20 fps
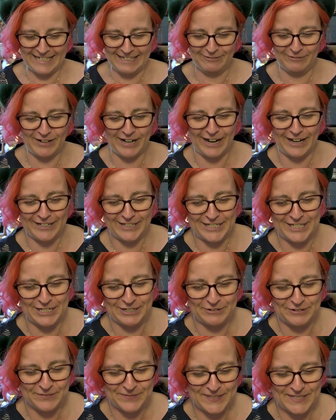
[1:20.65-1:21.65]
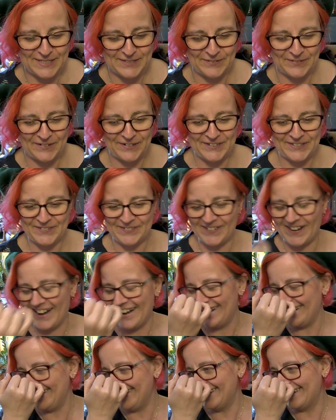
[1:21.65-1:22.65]
I've got two of swords
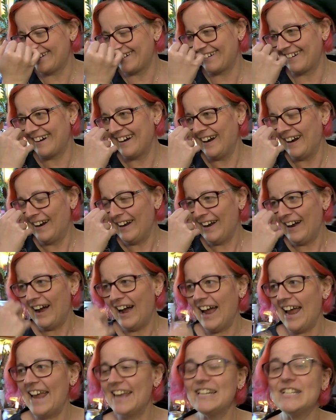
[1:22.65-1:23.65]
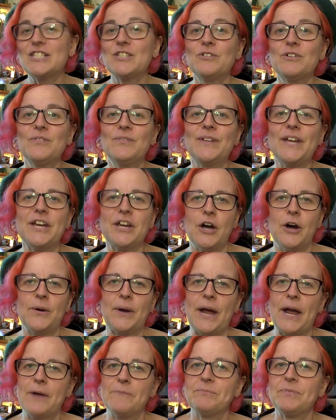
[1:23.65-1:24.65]
right here. And it's sort of like,
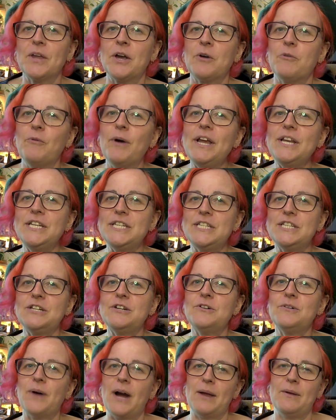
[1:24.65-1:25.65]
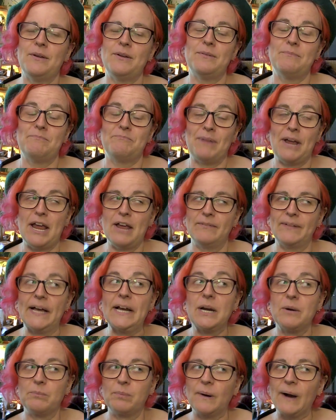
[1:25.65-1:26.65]
okay, when do I behave
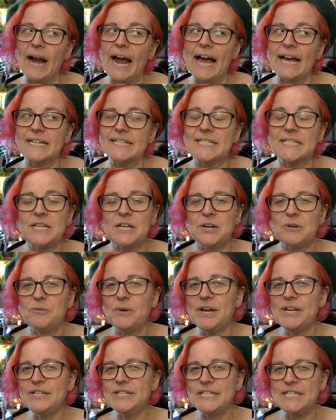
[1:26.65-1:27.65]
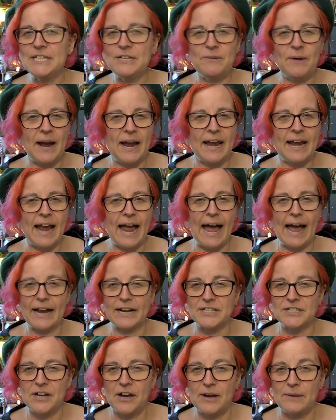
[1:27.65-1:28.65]
like a brat? When do I
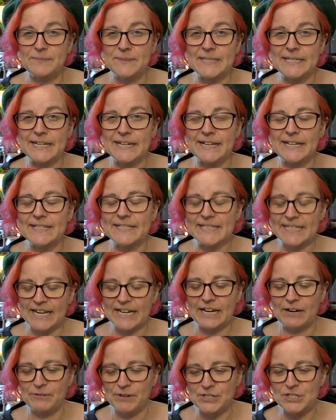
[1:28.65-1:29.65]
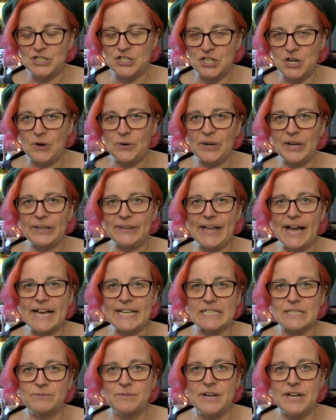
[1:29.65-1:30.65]
act obstinate? Like, I was joking
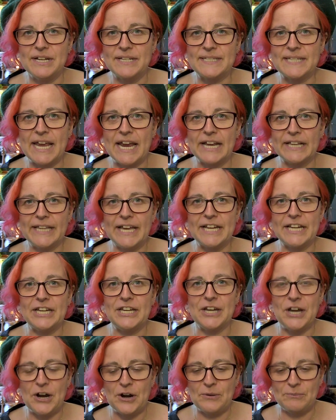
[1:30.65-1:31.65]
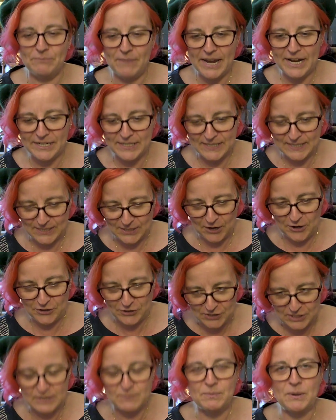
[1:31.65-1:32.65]
last week saying, like, you know, make
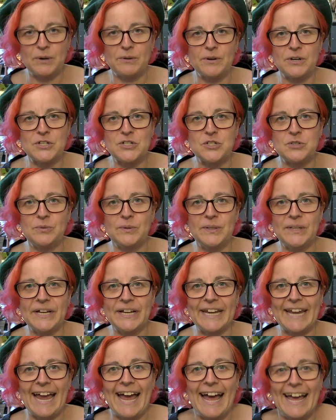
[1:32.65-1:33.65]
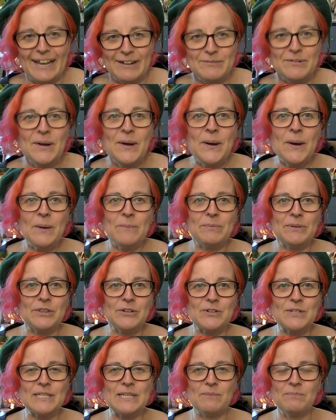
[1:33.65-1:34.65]
snark spiritual again. But
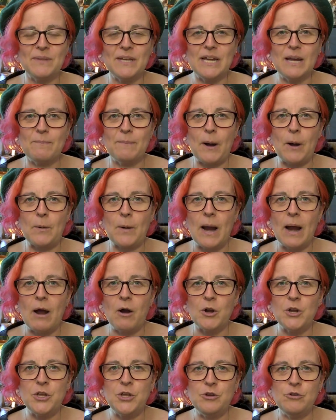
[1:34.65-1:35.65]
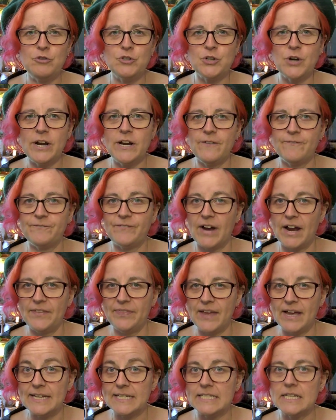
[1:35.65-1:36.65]
there's something about you trying to
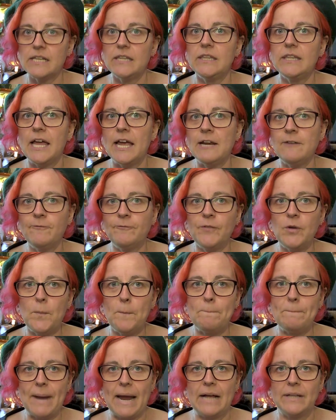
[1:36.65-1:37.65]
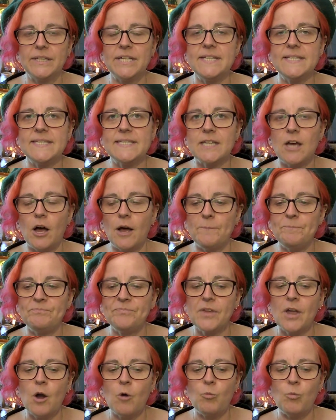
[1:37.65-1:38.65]
find that delightful balance on
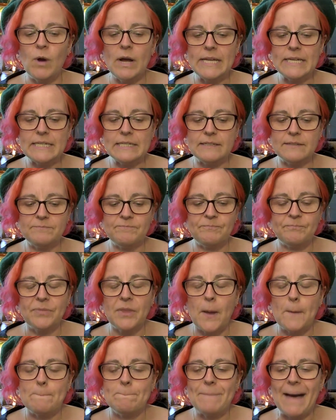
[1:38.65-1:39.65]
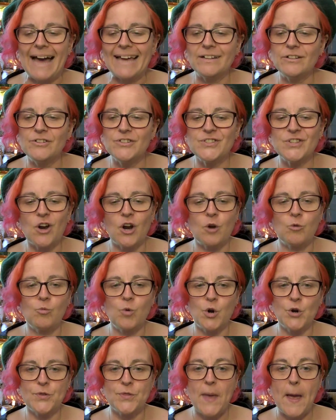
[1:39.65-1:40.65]
what battles are
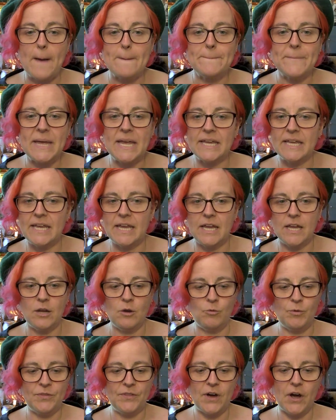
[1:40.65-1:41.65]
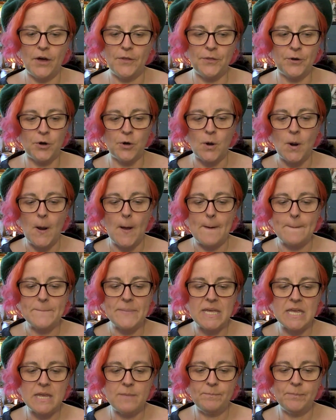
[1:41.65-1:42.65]
worth picking with other
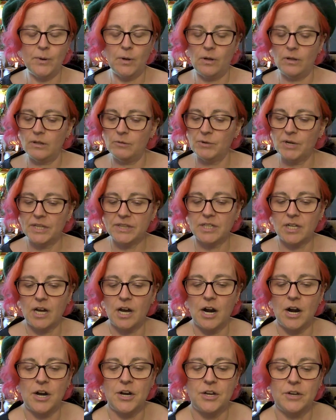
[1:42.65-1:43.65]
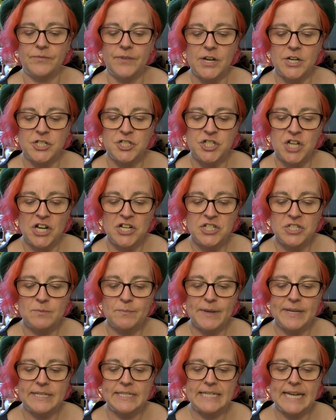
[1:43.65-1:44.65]
people. I've got the card of
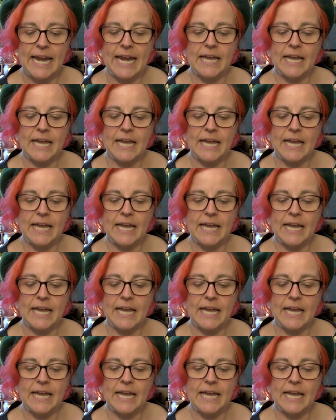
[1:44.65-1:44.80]
judgment.